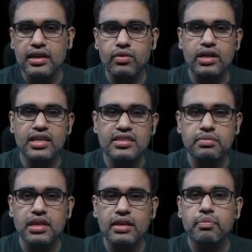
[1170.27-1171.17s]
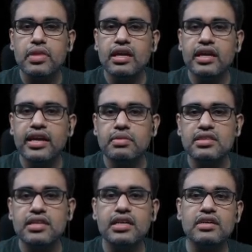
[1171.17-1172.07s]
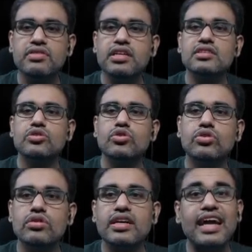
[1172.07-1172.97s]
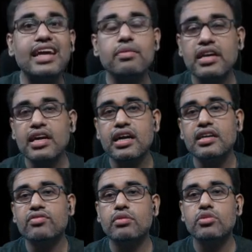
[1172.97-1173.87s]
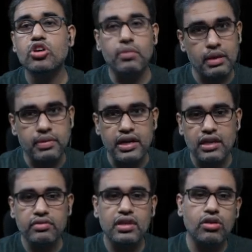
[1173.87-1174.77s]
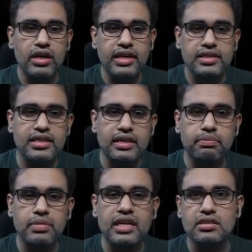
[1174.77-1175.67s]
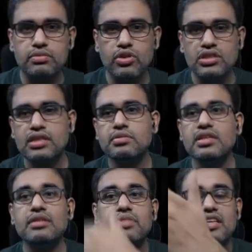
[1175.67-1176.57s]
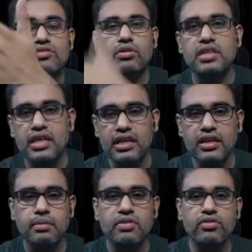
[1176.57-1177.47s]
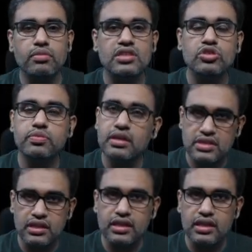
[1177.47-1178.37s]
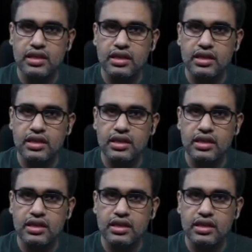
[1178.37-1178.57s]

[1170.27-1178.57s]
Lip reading: What does it mean? It means that if there is no right hepatic artery from the common hepatic, we call it as a replace, because it has been replaced from there, coming from the superior mesenteric.